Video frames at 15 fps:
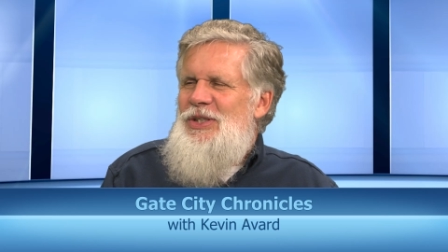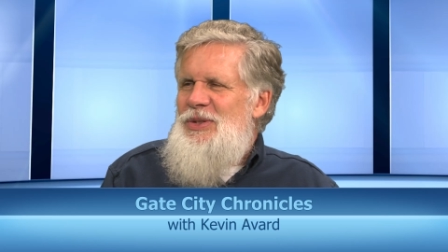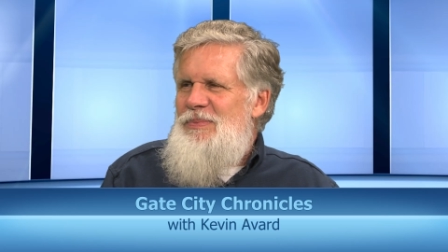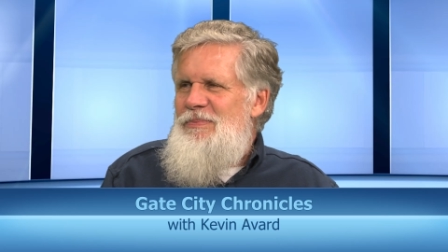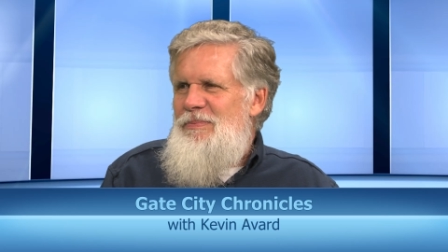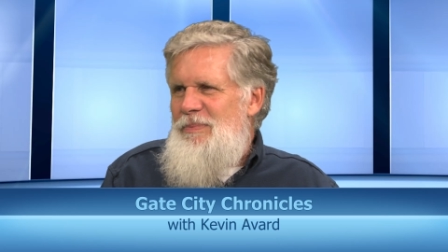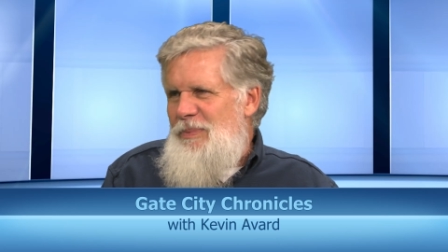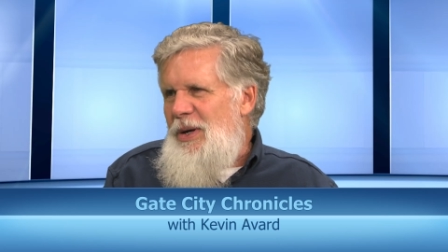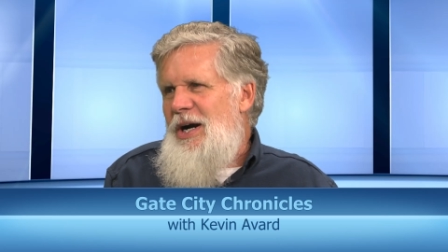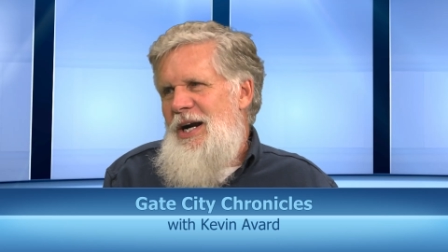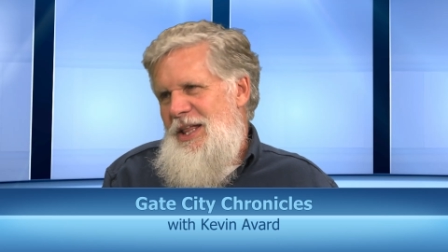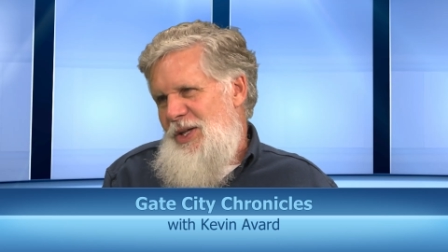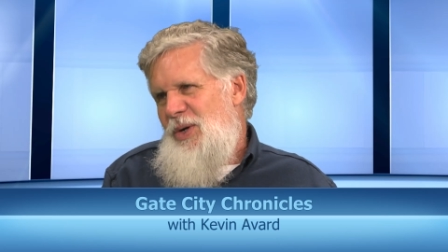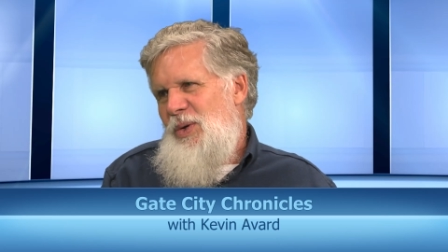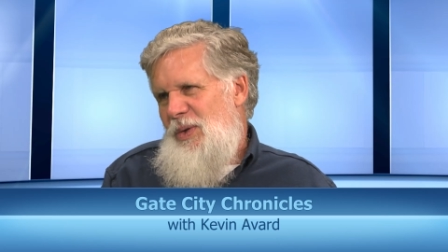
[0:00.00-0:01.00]
just
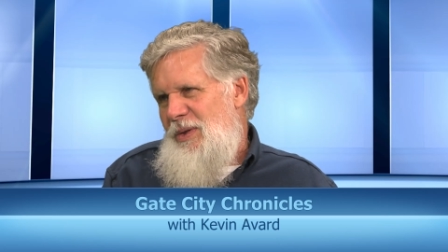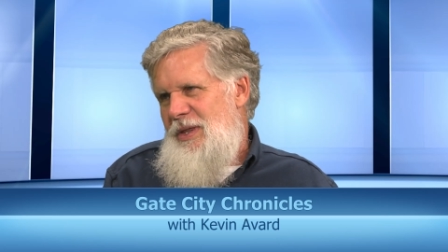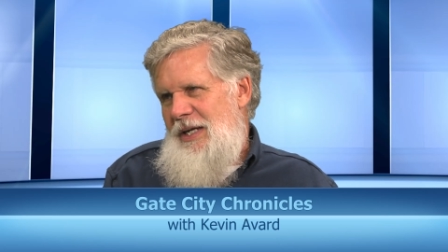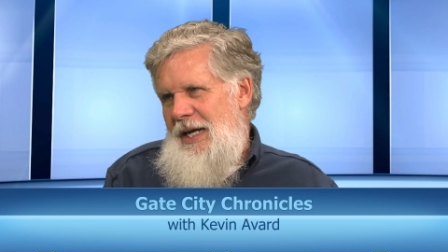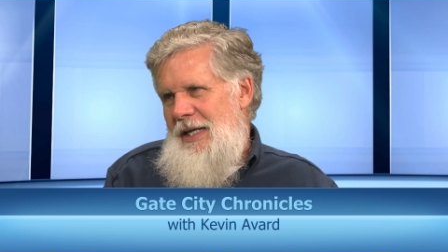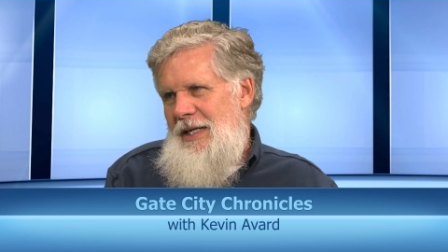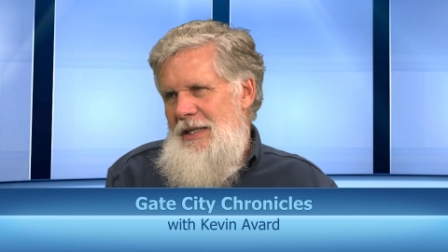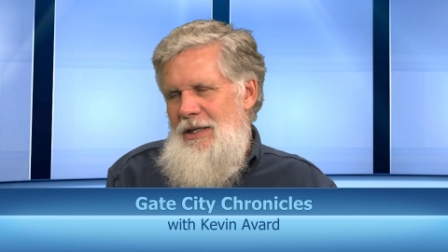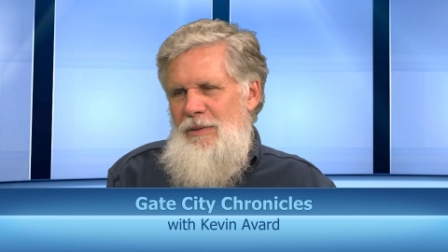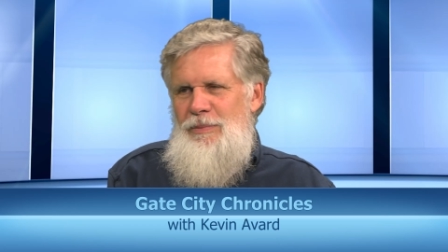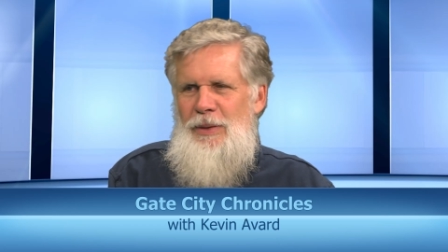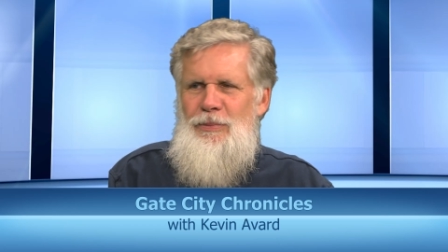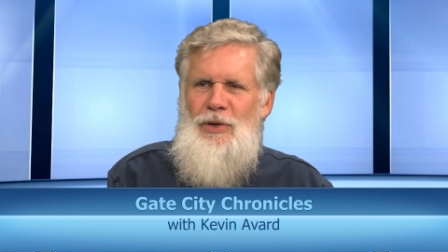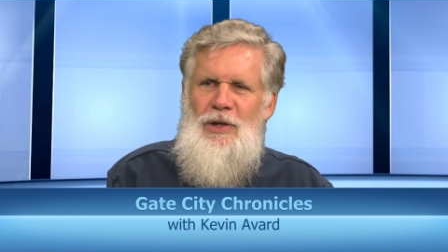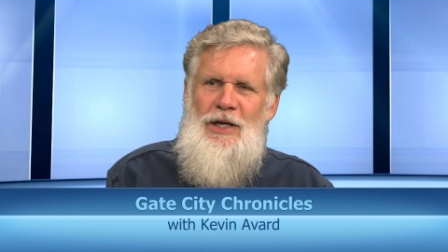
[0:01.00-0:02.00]
part of the whole thing. You know,
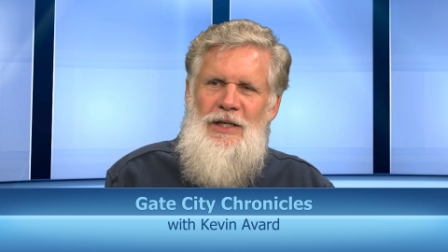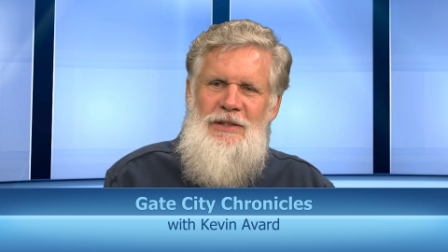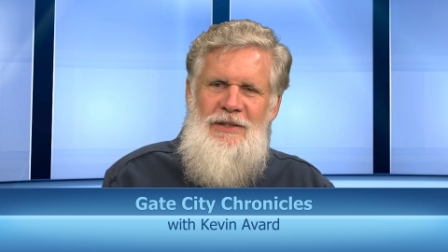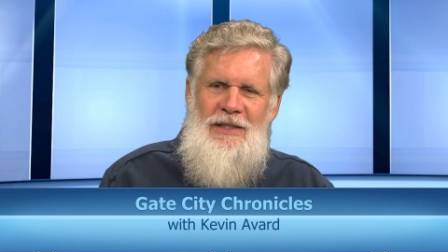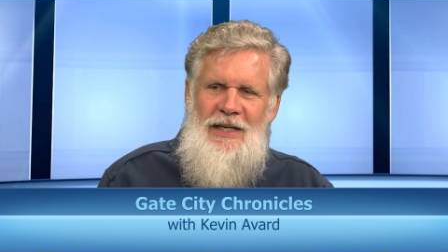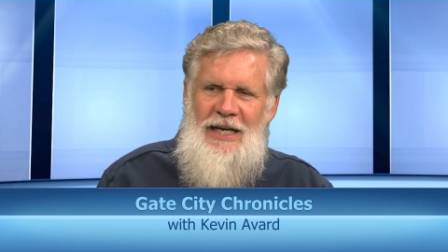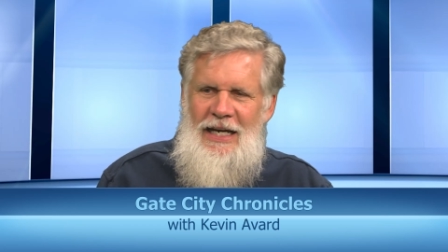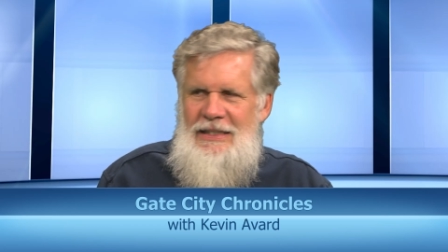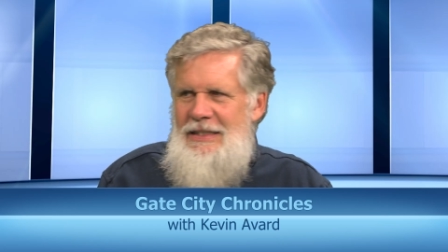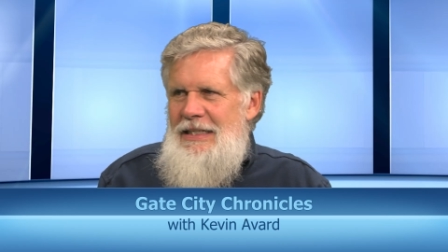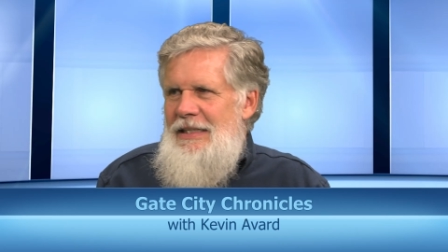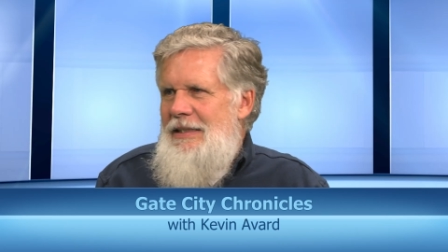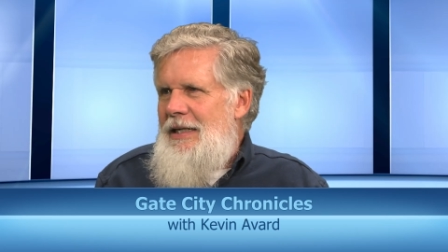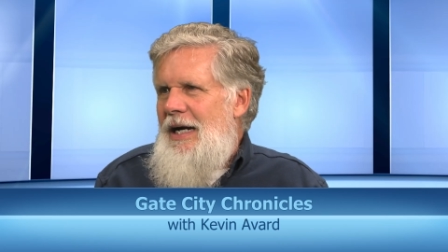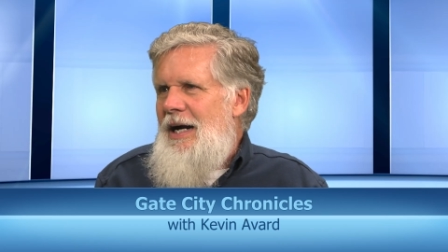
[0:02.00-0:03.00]
people are into
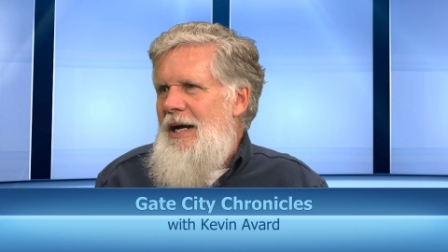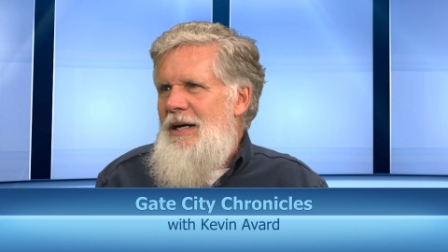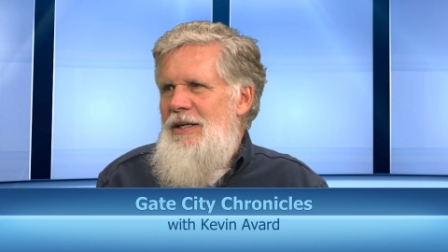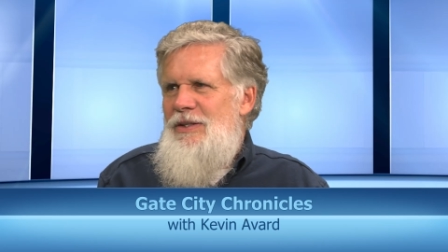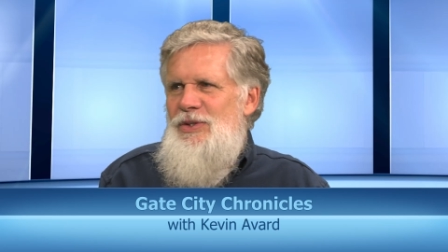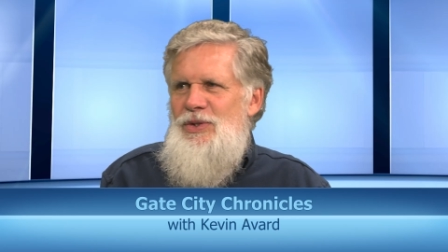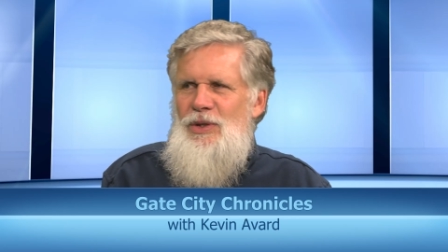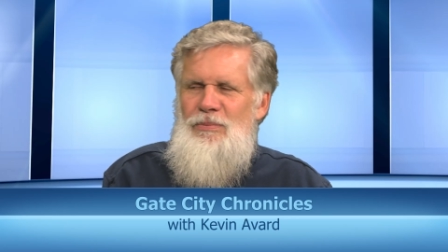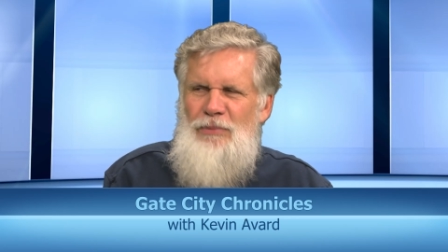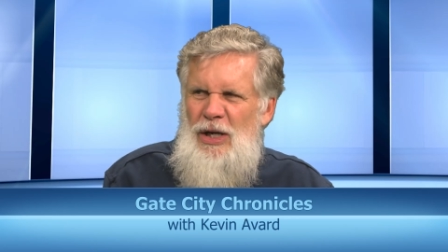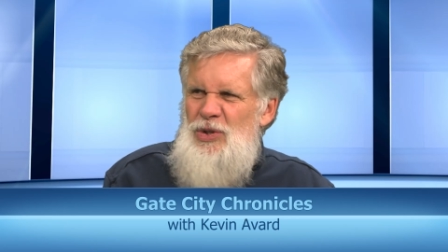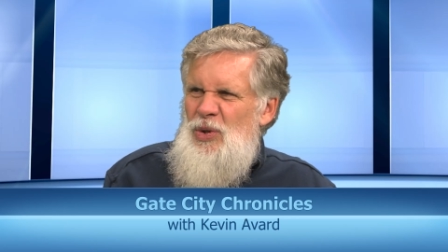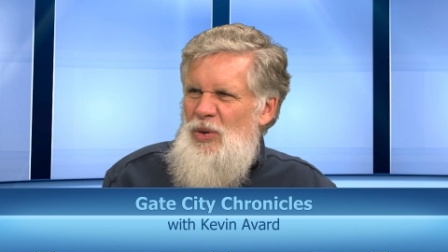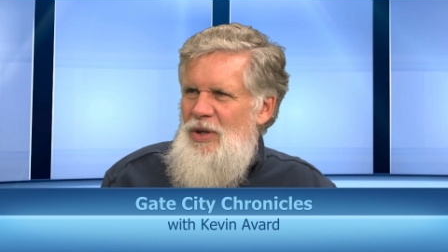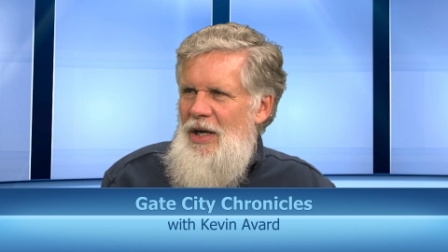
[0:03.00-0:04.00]
antique cars or
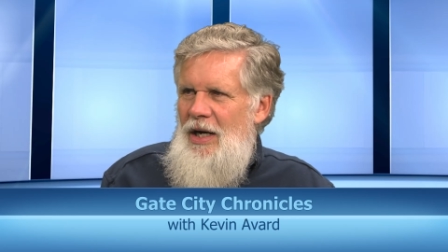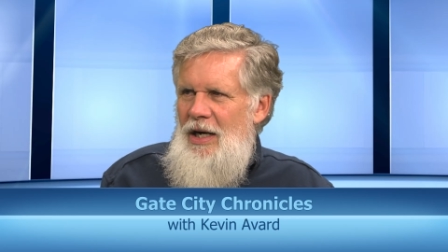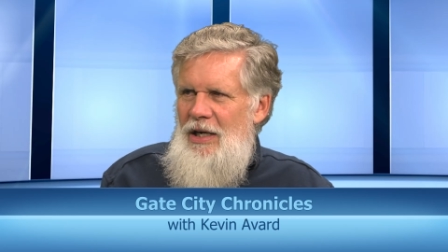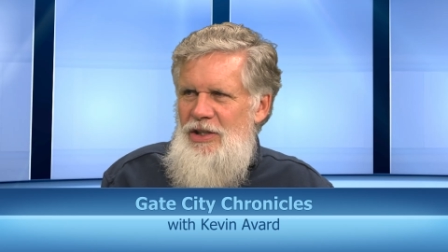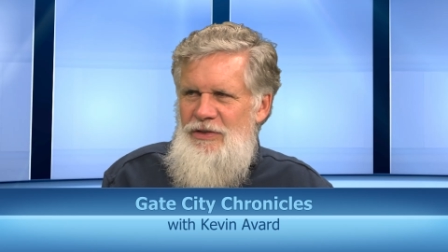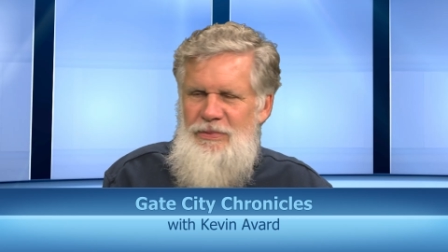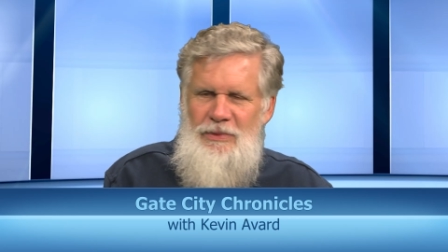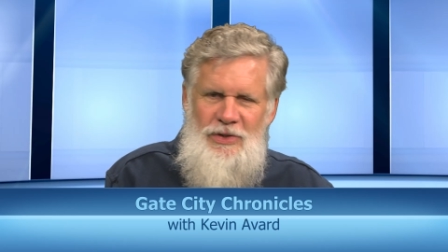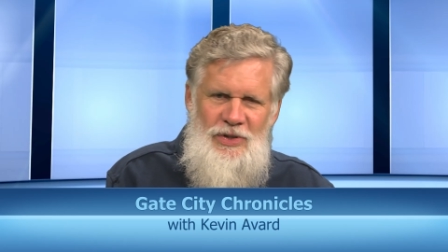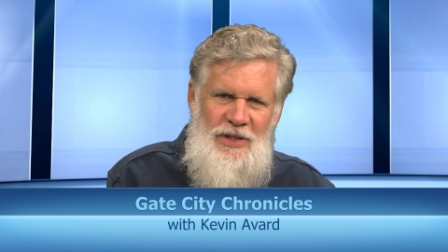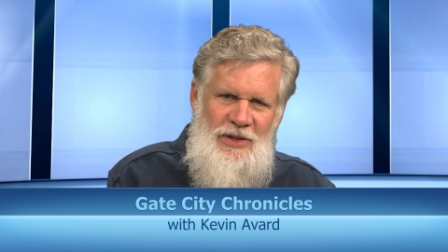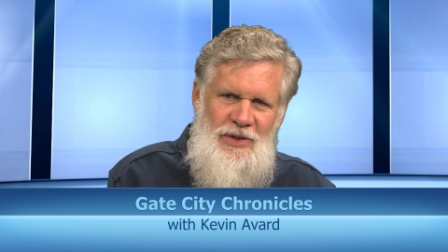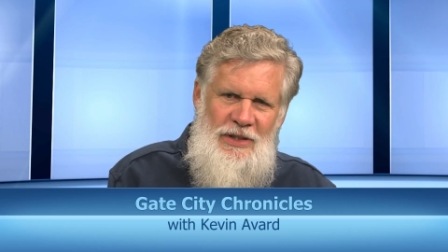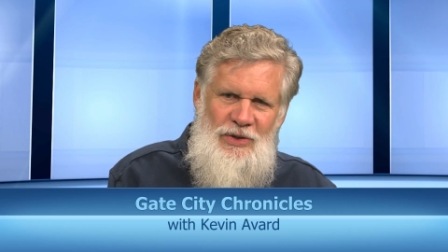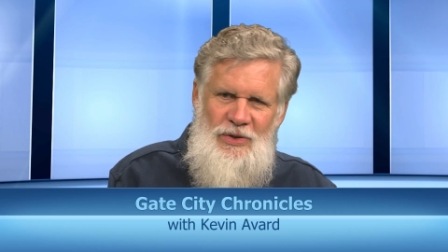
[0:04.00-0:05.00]
muscle cars from the
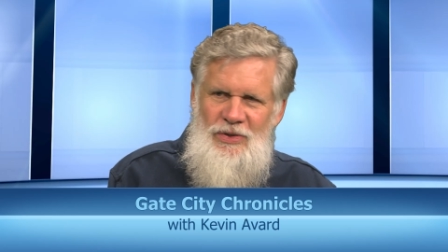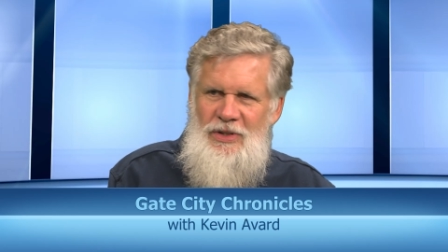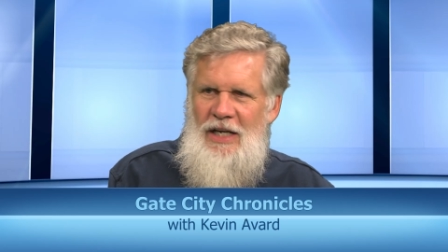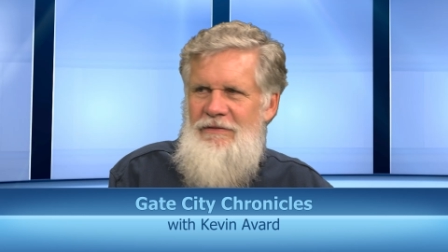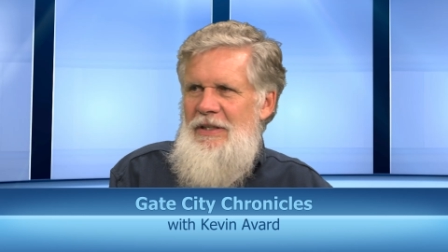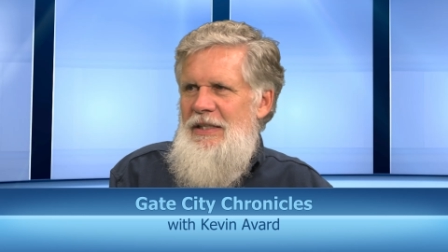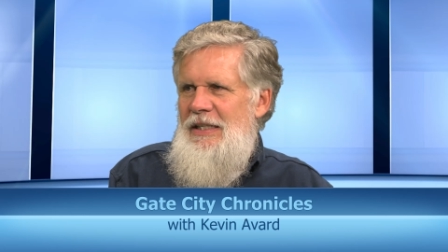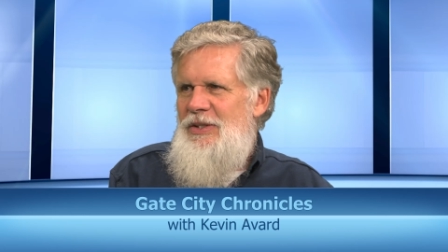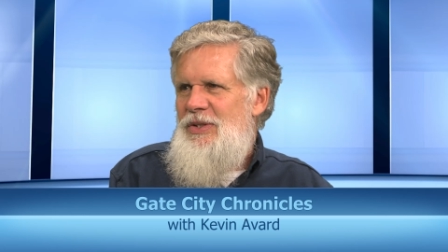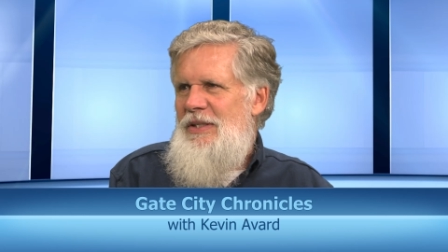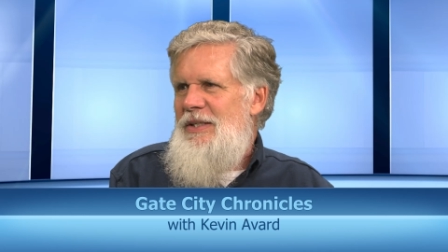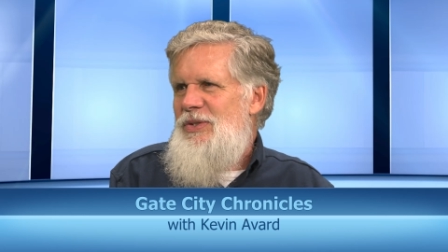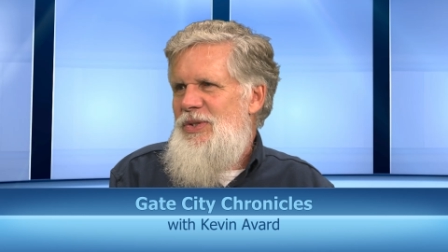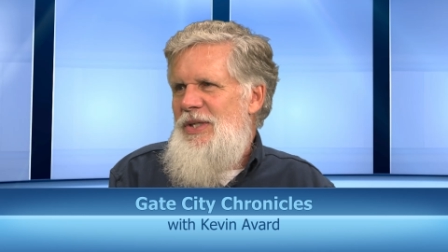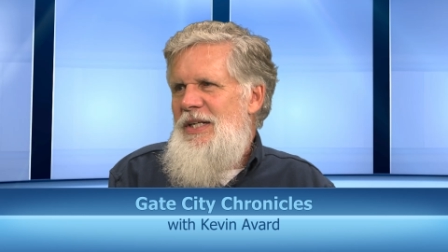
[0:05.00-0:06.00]
60s or 70s,
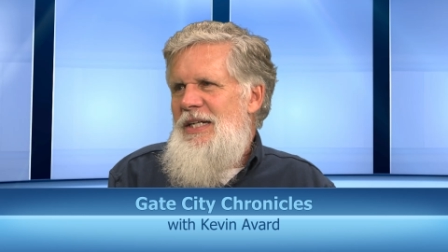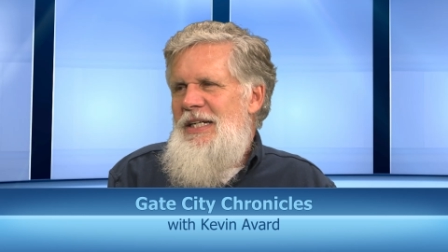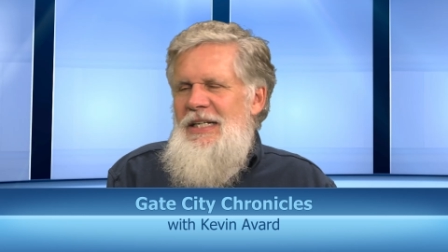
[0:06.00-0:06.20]
and it's